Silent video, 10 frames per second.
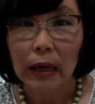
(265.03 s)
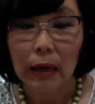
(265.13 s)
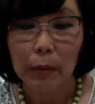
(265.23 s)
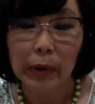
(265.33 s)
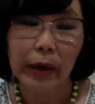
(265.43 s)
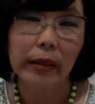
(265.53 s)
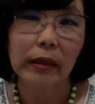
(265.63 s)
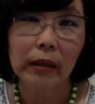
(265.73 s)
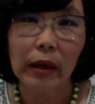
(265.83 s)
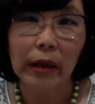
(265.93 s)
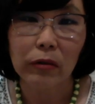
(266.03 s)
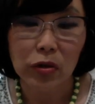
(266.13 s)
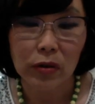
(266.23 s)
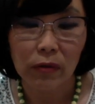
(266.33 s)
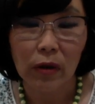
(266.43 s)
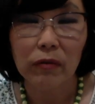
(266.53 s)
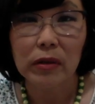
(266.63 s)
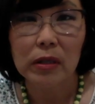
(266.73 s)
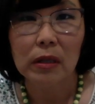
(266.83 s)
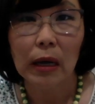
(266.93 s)
But I think the energy of love
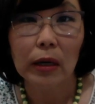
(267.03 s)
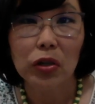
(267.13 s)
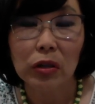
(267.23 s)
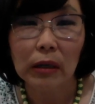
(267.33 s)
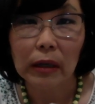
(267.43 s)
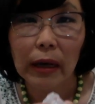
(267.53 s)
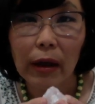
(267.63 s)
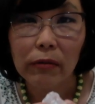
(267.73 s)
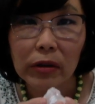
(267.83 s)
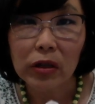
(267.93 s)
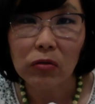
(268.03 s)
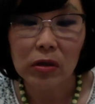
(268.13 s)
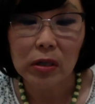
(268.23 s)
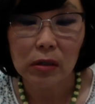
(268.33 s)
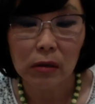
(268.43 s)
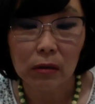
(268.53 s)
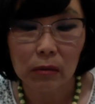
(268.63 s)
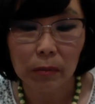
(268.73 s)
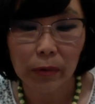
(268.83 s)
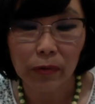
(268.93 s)
is actually in every
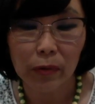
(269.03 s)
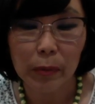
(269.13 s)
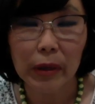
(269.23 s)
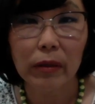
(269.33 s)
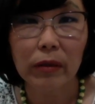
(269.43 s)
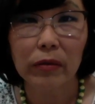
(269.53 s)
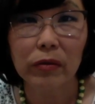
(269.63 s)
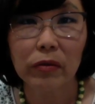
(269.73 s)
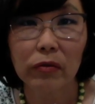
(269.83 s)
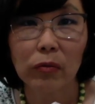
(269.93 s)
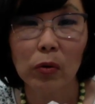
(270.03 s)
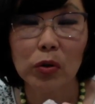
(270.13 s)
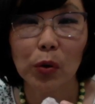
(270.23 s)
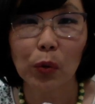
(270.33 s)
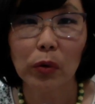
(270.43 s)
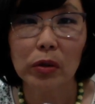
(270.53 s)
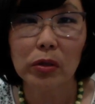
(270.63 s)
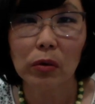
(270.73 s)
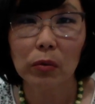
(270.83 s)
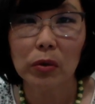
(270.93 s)
crystal. But for me, this rose quartz
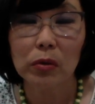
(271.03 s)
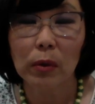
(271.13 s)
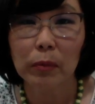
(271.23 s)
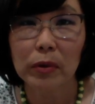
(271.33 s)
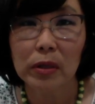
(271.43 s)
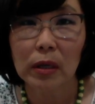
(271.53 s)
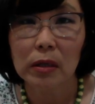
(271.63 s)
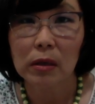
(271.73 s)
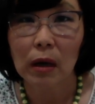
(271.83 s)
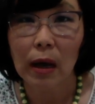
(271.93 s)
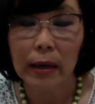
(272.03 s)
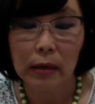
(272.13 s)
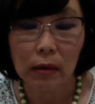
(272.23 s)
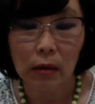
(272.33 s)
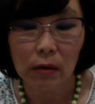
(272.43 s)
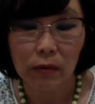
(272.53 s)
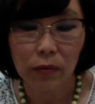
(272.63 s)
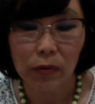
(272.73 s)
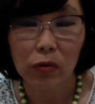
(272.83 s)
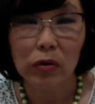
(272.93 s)
always represents a heightened
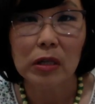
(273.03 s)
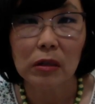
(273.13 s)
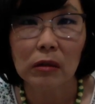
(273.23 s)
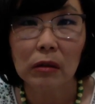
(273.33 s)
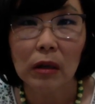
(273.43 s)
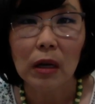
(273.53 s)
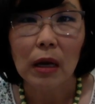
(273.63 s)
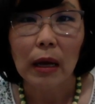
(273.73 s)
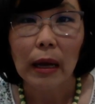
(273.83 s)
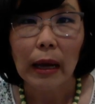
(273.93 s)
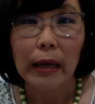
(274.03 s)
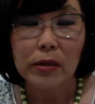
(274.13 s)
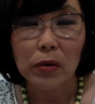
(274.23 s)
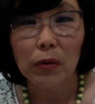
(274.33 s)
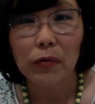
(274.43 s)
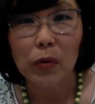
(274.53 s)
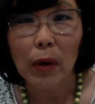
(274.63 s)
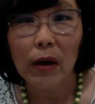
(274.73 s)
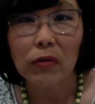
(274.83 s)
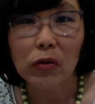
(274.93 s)
love crystal. So if you
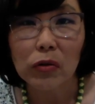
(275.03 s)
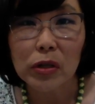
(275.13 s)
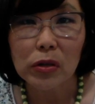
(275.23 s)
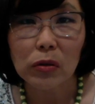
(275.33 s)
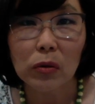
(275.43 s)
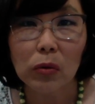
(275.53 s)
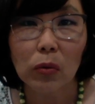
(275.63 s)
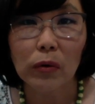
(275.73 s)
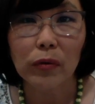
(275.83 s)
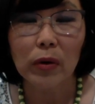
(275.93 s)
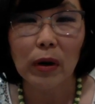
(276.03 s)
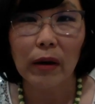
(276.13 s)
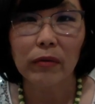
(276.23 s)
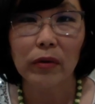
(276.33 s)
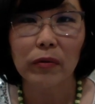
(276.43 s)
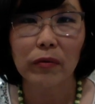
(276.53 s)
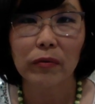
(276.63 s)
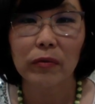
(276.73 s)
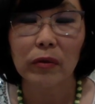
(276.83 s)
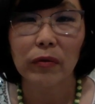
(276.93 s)
have a crystal, or if you have your
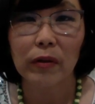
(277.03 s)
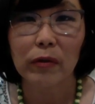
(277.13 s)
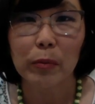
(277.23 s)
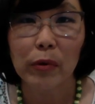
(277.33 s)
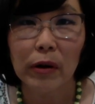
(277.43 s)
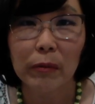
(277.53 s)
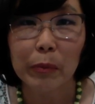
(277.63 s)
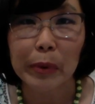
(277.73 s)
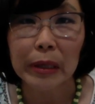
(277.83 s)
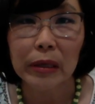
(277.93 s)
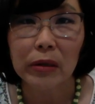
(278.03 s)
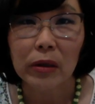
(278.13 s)
favorite prayer bead